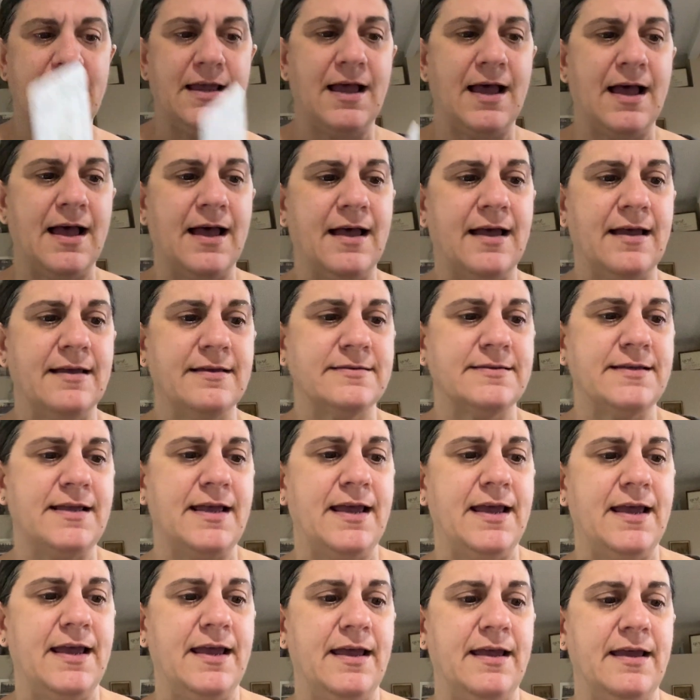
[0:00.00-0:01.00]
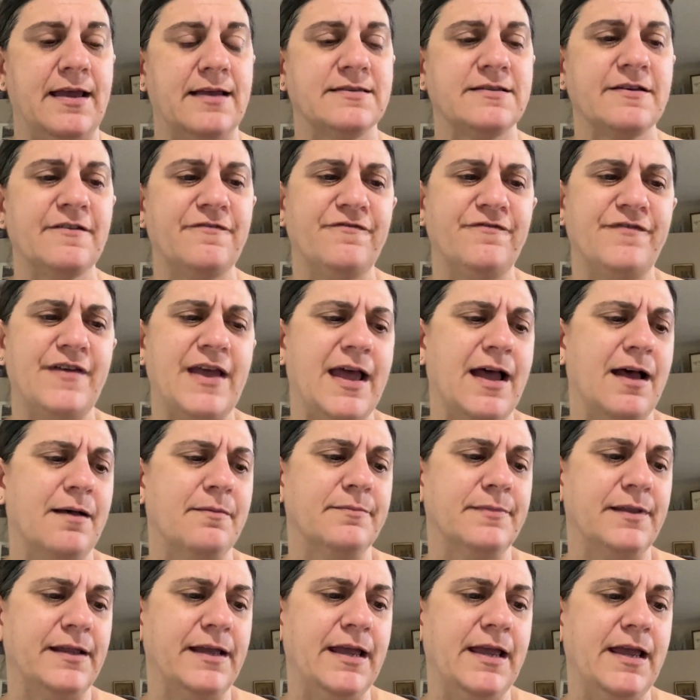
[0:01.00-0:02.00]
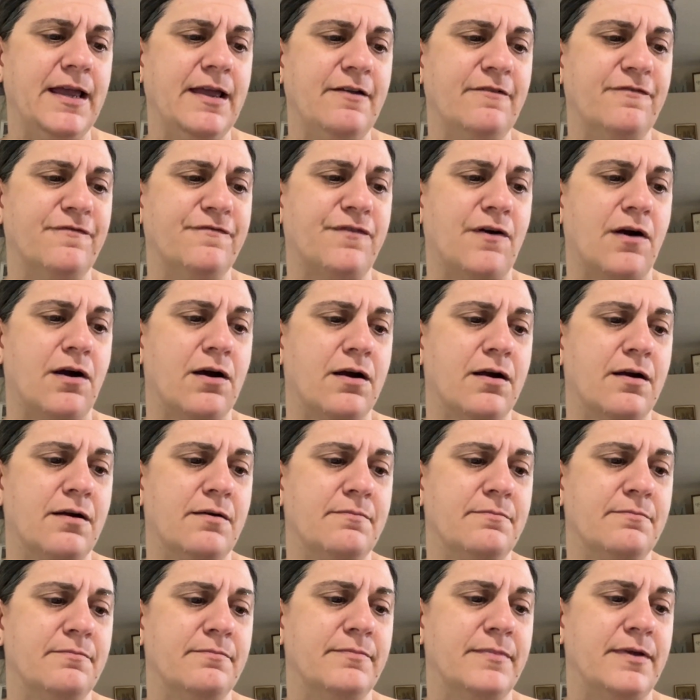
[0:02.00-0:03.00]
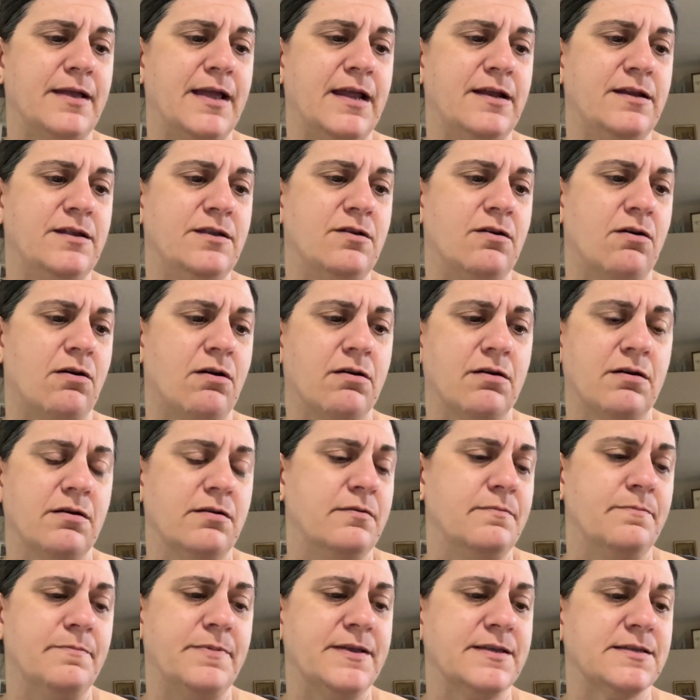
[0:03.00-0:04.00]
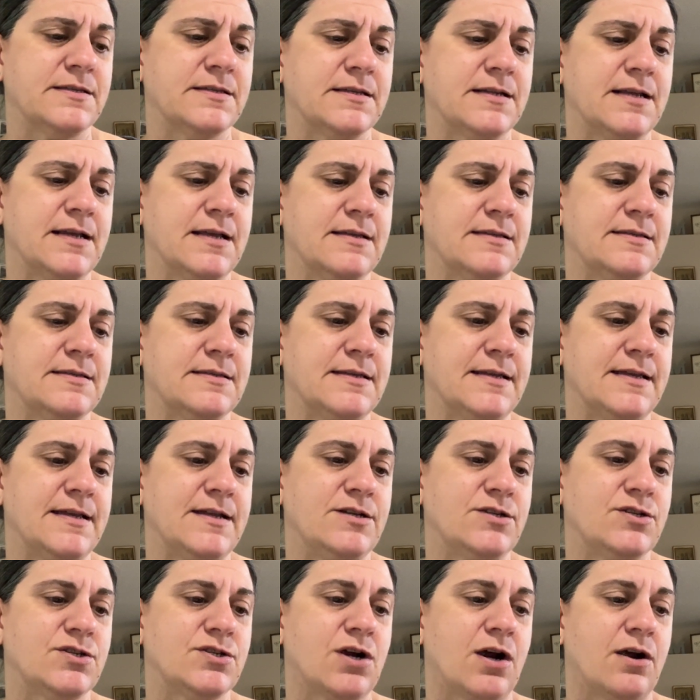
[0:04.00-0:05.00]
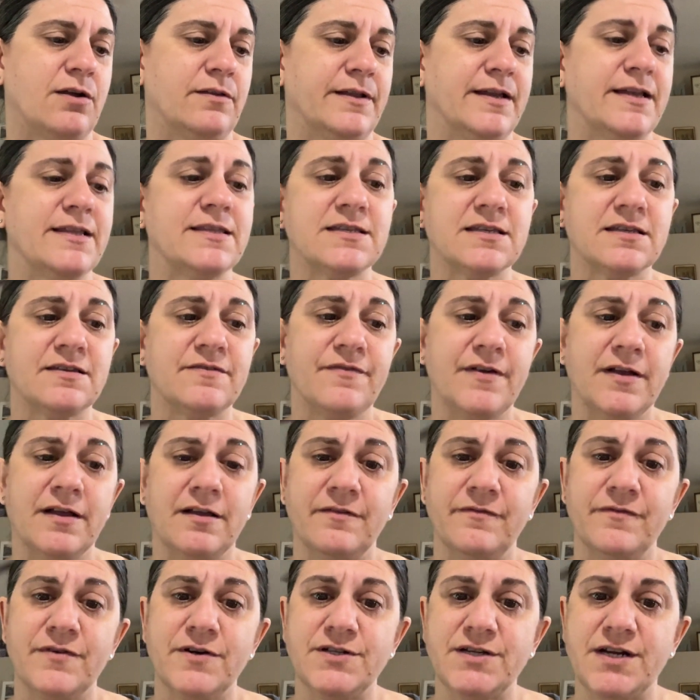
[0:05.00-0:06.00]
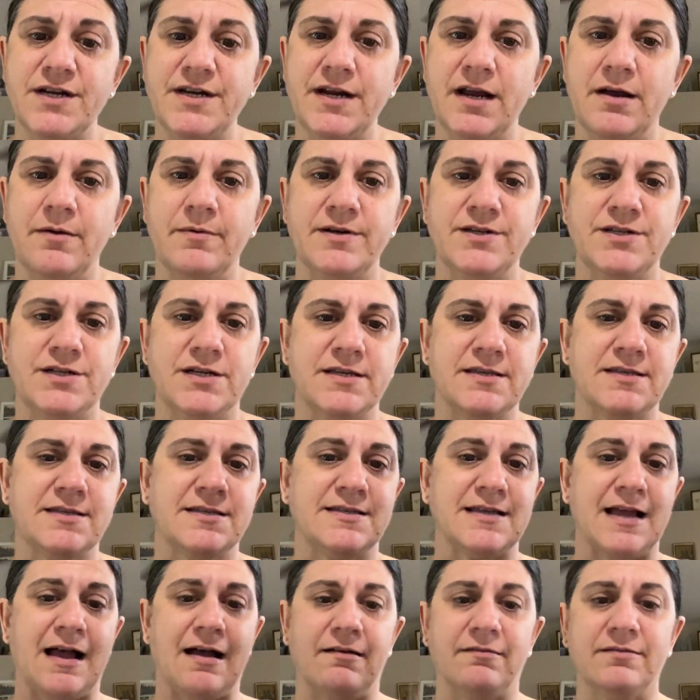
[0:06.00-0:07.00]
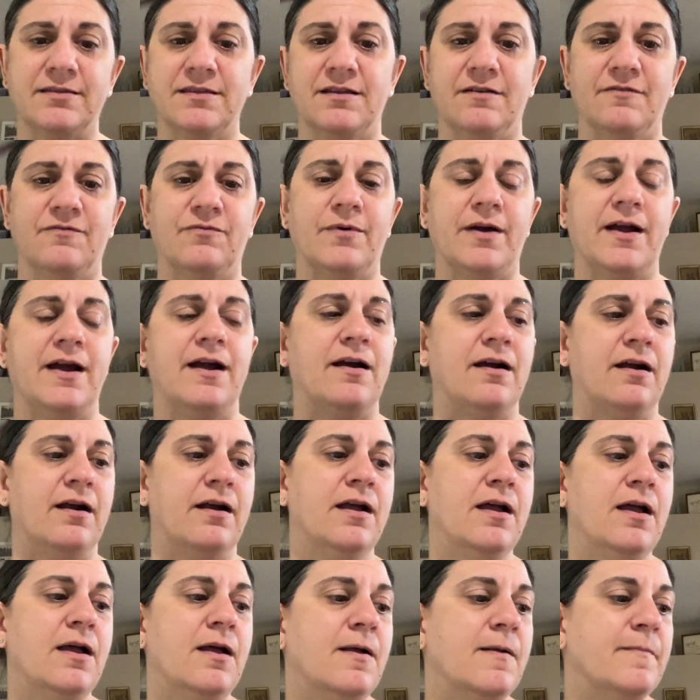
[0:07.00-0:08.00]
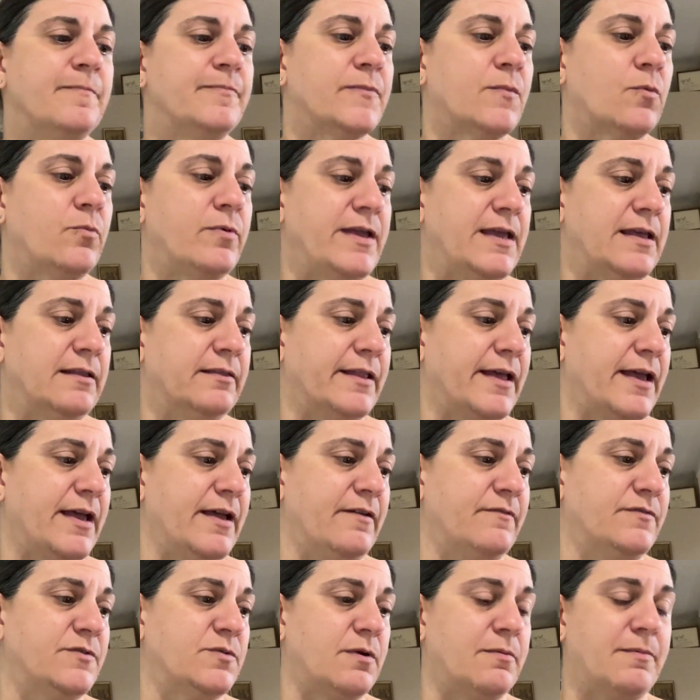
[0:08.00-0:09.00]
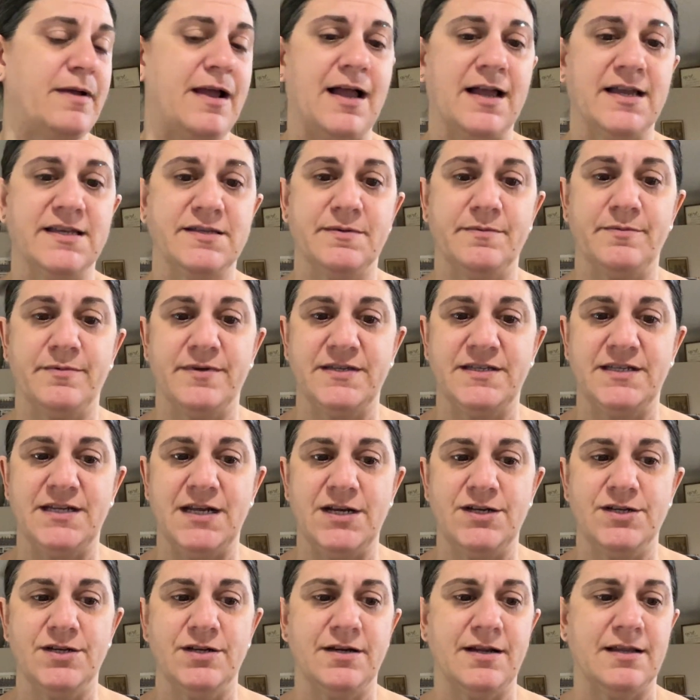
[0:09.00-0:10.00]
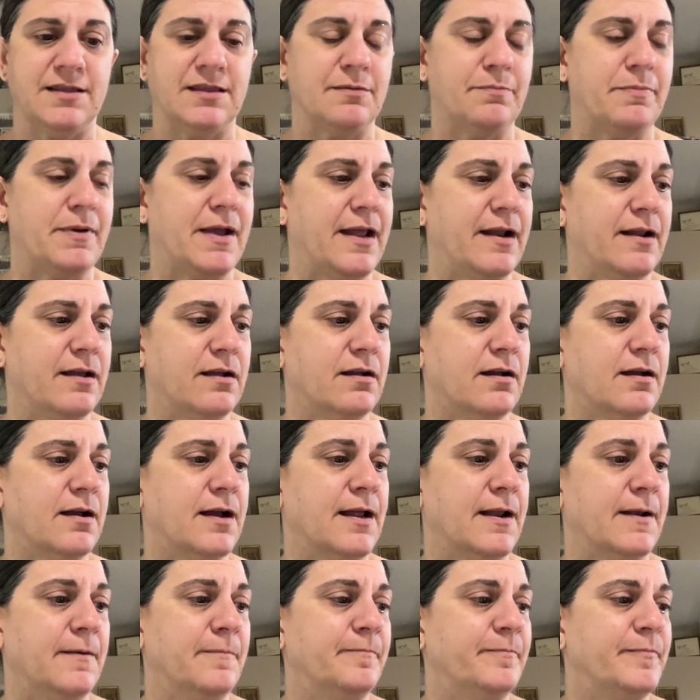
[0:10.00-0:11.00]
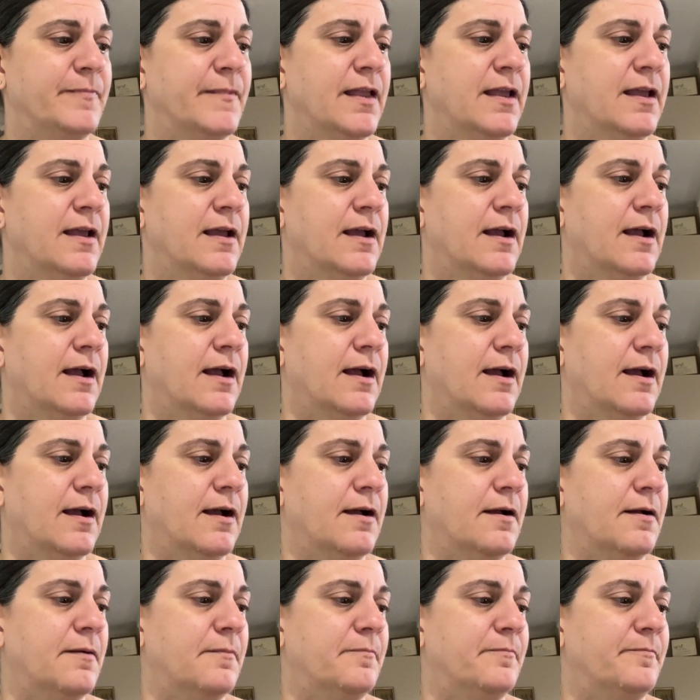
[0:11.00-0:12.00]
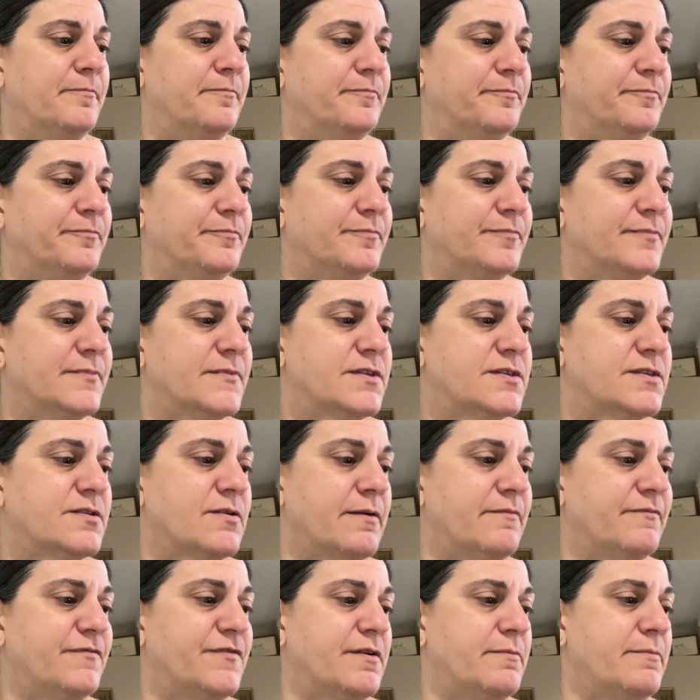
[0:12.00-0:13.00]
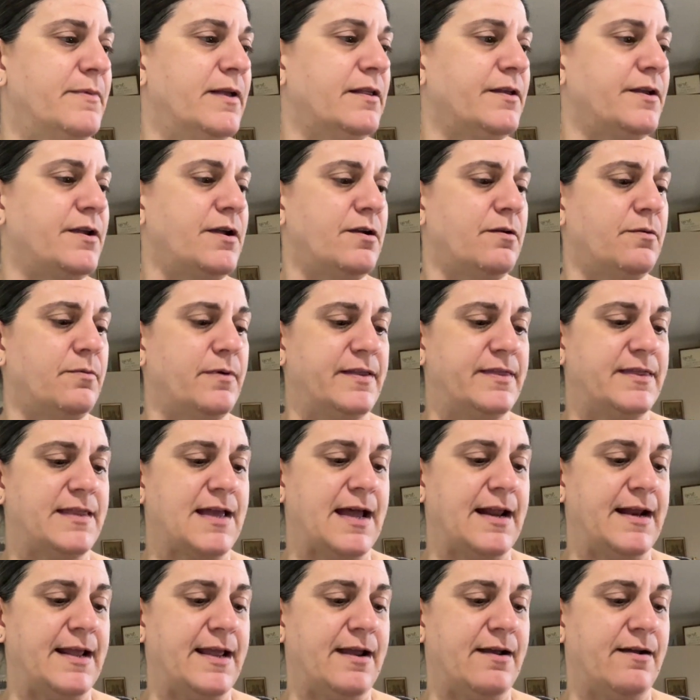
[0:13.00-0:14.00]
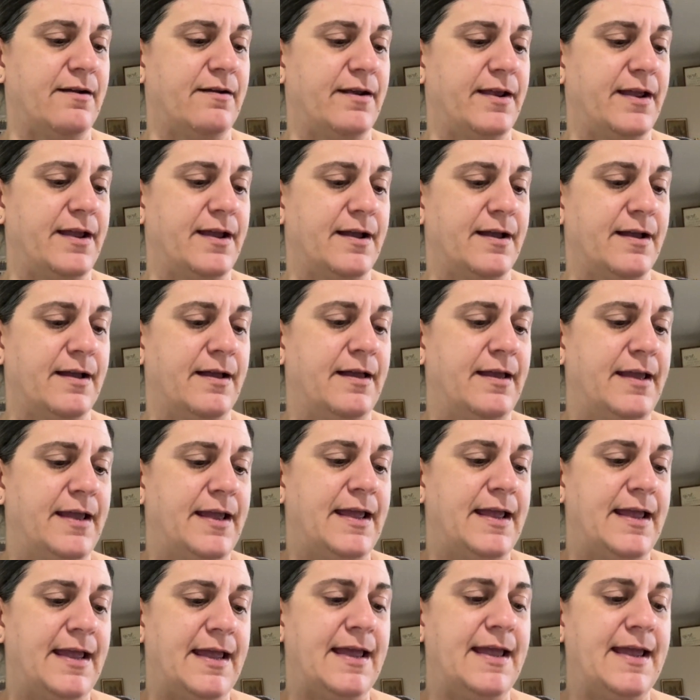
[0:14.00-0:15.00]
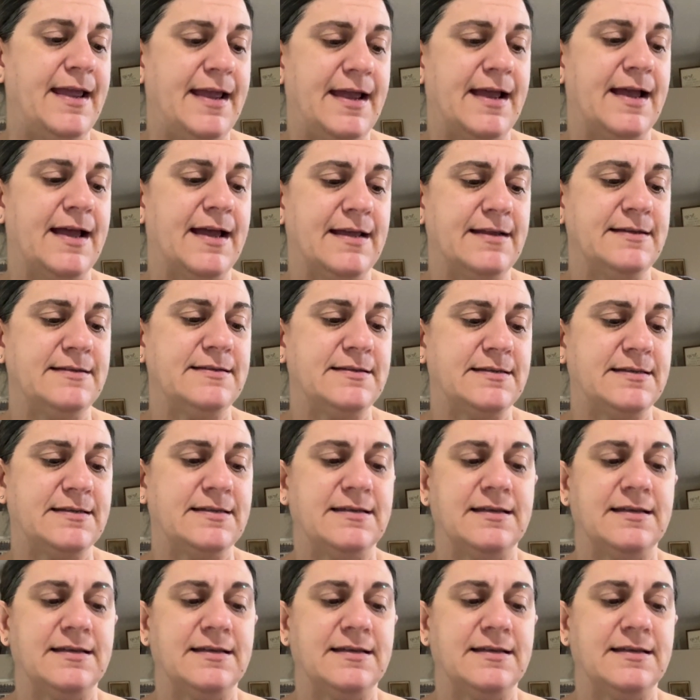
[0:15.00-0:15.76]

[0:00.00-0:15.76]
has it's a family farm and yarn business in Charlottesville, Virginia, which is south of where we lived when my husband was stationed at the Pentagon. So I'm familiar with that area. And